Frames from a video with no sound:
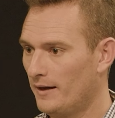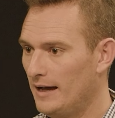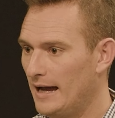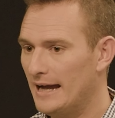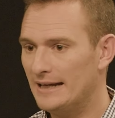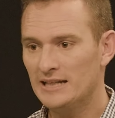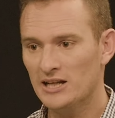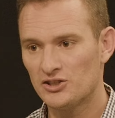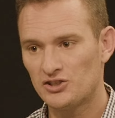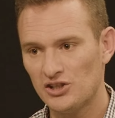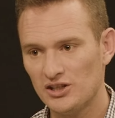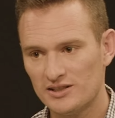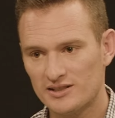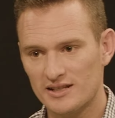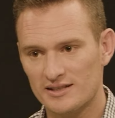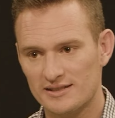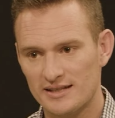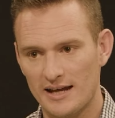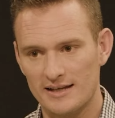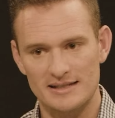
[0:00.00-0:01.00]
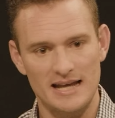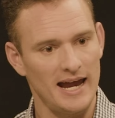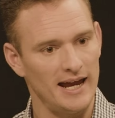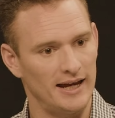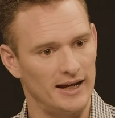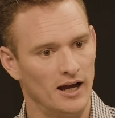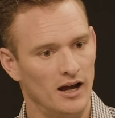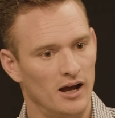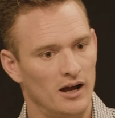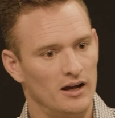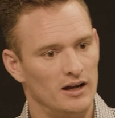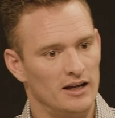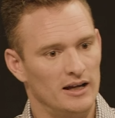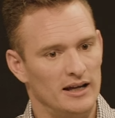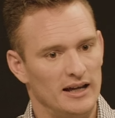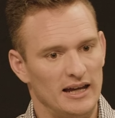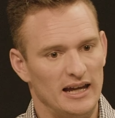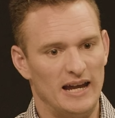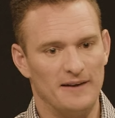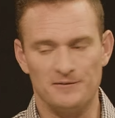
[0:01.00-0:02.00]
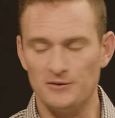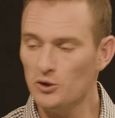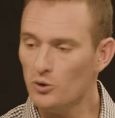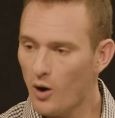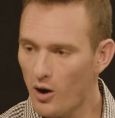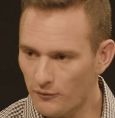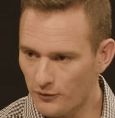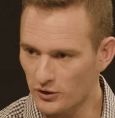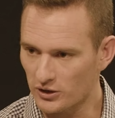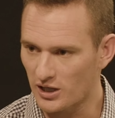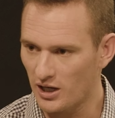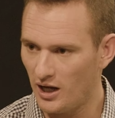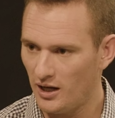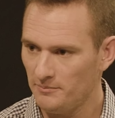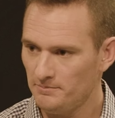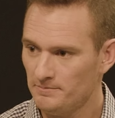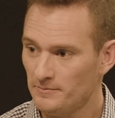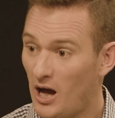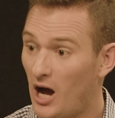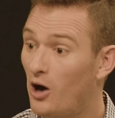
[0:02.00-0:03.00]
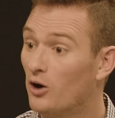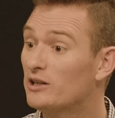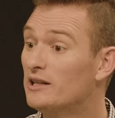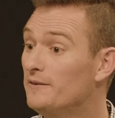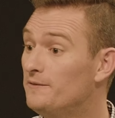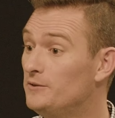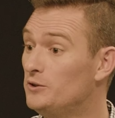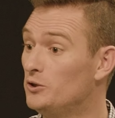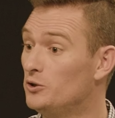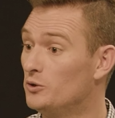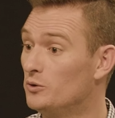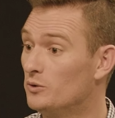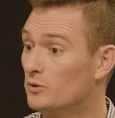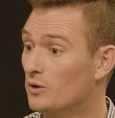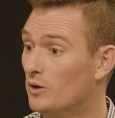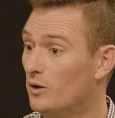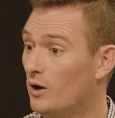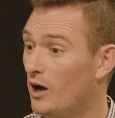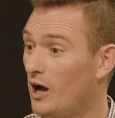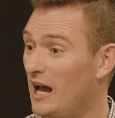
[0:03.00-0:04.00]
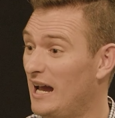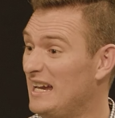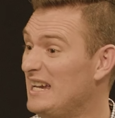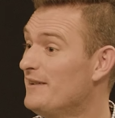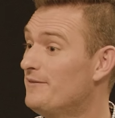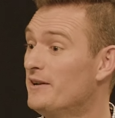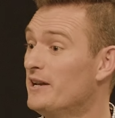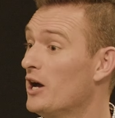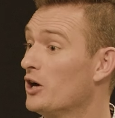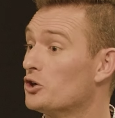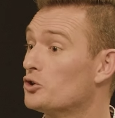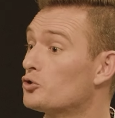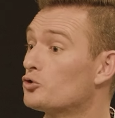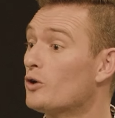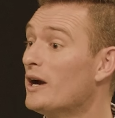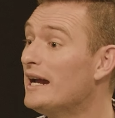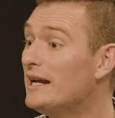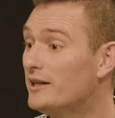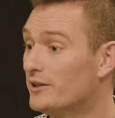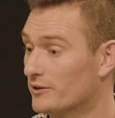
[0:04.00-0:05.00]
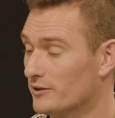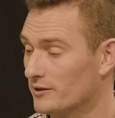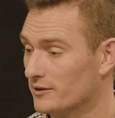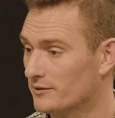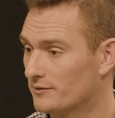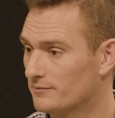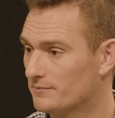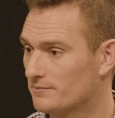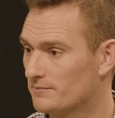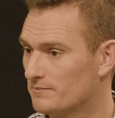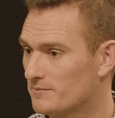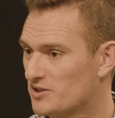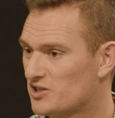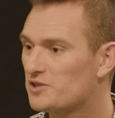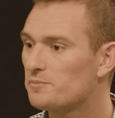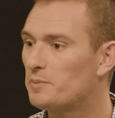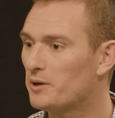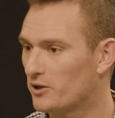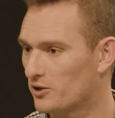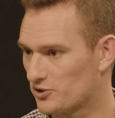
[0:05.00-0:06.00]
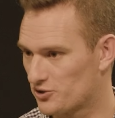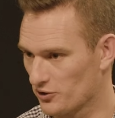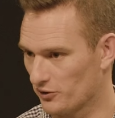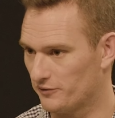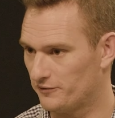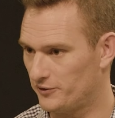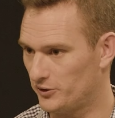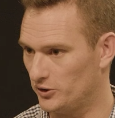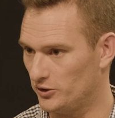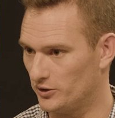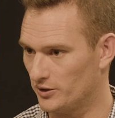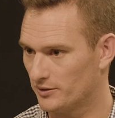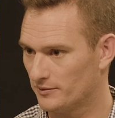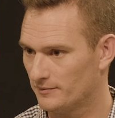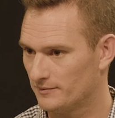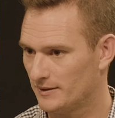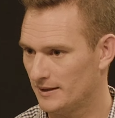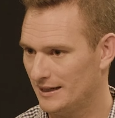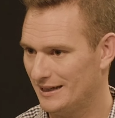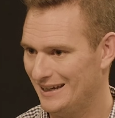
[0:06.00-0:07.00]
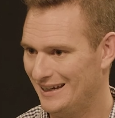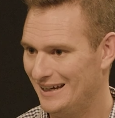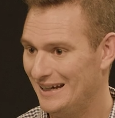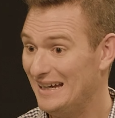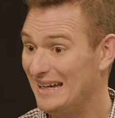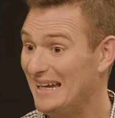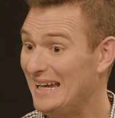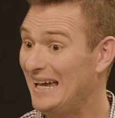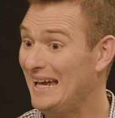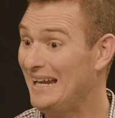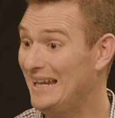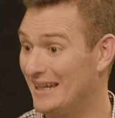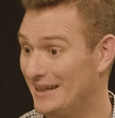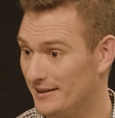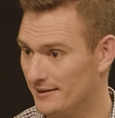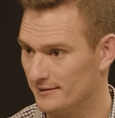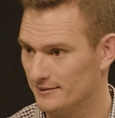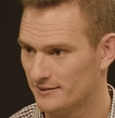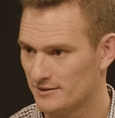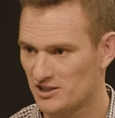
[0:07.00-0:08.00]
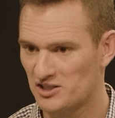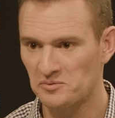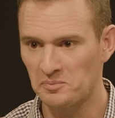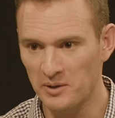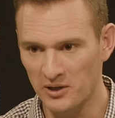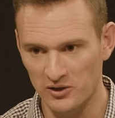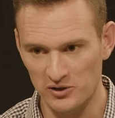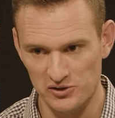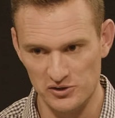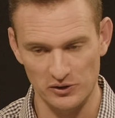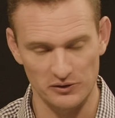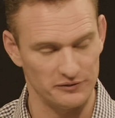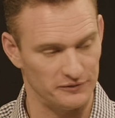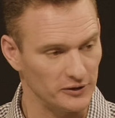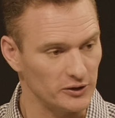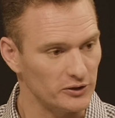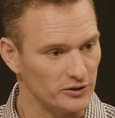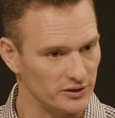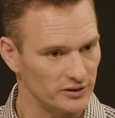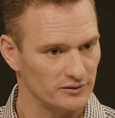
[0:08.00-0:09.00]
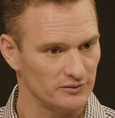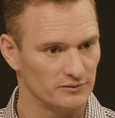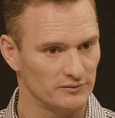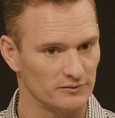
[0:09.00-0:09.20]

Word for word: And yet Jesus says, hey, if you overcome, I'll give you even a greater spiritual food, hidden spiritual food.